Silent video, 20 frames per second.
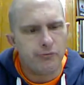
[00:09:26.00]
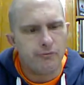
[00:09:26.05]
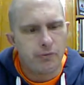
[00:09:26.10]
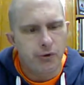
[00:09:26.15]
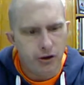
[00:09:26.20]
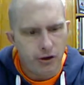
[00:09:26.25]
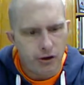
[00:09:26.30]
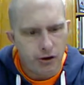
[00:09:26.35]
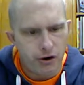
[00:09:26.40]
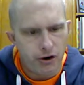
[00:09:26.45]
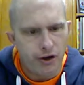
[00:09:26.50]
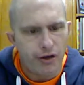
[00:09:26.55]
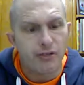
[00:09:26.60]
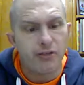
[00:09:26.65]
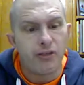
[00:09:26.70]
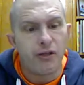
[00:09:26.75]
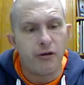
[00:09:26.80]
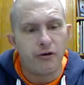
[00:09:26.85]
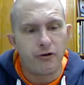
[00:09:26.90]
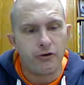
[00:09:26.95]
pair a
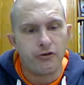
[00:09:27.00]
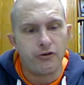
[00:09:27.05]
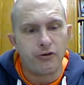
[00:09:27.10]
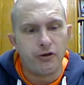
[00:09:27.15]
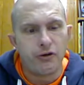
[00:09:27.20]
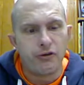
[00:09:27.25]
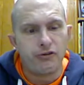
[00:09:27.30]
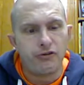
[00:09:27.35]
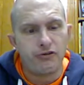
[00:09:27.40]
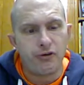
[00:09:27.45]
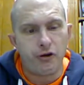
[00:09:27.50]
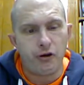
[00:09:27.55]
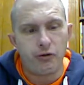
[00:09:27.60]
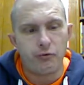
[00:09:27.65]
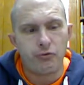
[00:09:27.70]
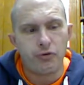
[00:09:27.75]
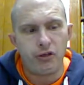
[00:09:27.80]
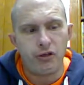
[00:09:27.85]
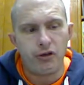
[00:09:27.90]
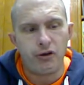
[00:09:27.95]
letter, starting
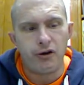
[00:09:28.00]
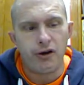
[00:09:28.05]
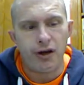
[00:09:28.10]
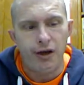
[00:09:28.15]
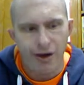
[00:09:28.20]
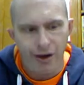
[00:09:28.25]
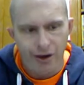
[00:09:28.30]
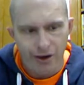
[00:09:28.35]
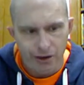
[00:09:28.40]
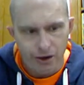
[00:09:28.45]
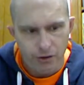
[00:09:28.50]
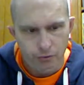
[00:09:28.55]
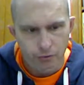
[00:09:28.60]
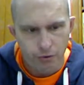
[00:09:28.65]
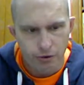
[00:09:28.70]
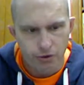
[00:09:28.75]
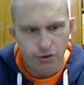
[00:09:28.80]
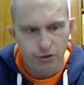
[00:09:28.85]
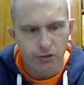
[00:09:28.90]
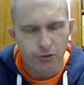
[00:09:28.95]
with the letter A and
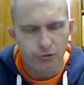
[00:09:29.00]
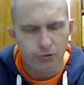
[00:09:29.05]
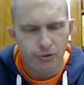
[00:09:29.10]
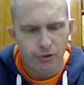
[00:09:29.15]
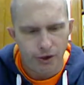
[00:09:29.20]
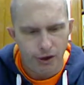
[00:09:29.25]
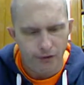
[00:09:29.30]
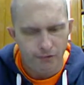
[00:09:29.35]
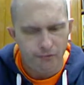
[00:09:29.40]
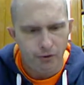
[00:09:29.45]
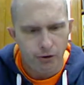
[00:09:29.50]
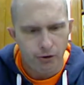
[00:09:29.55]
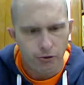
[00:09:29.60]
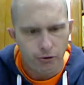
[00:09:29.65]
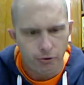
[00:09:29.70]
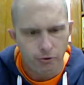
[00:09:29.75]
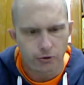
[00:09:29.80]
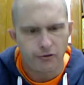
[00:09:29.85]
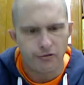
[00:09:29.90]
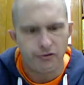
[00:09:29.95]
working through the alphabet in
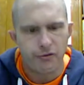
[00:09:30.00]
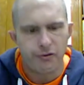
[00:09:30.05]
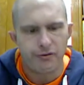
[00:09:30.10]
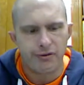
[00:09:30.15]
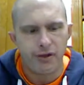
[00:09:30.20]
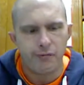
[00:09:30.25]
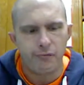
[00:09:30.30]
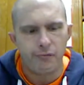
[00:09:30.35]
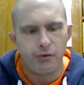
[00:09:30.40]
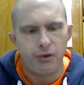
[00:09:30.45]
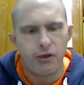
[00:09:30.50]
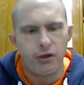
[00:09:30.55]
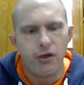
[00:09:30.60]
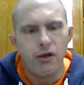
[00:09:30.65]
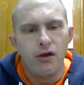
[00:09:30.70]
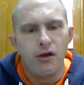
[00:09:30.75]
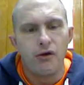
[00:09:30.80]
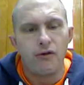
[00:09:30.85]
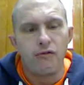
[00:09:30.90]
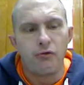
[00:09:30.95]
order. For example,
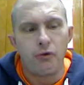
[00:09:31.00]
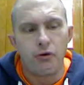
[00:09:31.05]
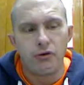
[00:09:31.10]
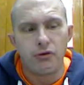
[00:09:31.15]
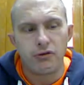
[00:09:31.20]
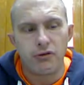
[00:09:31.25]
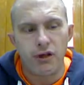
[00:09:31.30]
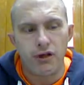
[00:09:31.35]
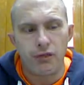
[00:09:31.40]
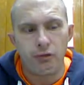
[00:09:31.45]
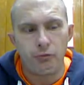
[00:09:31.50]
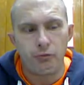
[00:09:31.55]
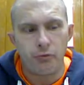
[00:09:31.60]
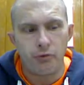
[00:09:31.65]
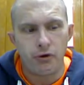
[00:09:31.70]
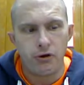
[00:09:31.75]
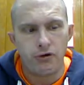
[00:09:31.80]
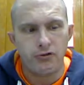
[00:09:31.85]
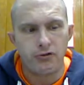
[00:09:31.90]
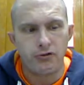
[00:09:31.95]
you underlined the
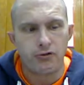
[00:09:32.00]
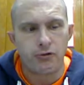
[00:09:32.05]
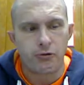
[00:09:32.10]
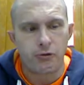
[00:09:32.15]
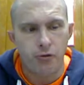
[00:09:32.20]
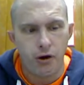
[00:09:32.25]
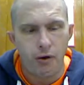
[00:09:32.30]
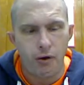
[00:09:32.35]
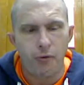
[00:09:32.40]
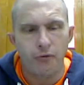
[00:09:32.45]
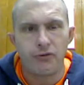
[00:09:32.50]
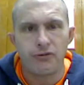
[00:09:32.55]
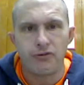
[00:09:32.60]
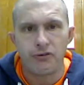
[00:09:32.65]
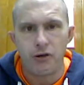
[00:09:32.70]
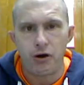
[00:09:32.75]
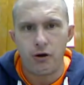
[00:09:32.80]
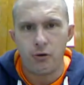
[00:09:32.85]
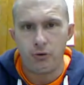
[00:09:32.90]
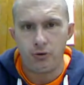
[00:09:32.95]
words crow and
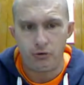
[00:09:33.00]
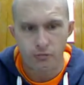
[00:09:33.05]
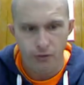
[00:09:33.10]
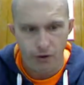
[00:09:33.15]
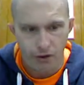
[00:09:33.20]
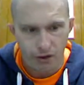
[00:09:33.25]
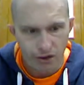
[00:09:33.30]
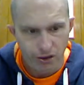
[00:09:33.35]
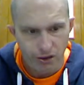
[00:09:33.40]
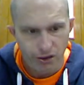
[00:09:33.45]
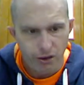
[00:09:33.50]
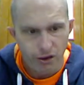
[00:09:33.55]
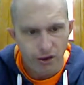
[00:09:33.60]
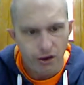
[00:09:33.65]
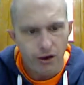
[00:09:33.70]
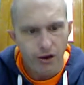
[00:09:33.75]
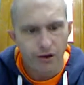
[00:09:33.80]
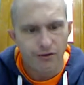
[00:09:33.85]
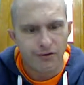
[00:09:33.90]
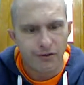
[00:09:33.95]
snow in red.
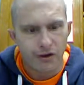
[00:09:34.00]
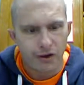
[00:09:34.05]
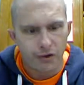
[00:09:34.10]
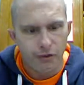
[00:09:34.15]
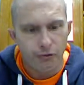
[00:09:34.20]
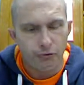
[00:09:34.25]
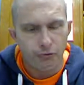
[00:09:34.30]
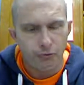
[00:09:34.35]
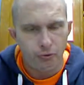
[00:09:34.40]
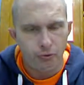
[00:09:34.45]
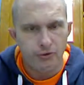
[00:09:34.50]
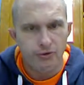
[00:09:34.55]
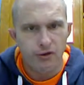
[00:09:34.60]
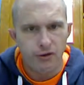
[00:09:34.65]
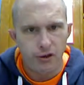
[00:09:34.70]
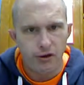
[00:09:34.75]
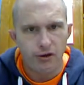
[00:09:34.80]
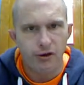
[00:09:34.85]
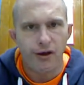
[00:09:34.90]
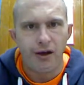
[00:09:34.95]
Assign those words to
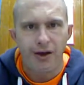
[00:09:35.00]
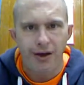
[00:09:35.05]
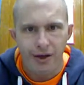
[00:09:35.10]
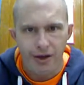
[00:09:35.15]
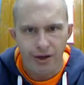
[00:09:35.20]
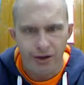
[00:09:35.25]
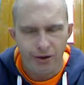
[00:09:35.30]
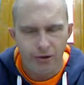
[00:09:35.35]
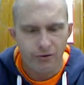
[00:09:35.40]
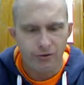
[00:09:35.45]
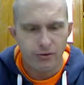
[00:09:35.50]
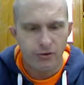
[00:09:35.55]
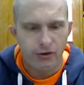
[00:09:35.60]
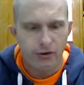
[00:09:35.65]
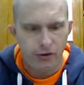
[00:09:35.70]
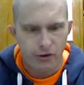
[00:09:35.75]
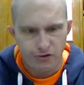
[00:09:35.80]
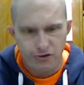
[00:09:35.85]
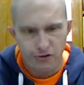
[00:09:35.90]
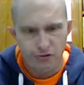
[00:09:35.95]
the letter A,
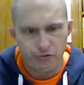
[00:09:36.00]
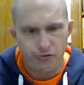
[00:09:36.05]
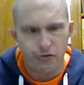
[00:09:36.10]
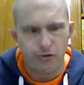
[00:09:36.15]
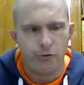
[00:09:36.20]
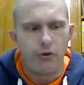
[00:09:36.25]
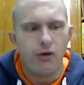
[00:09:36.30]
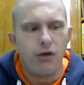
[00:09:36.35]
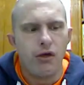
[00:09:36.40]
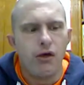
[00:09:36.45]
like I showed you.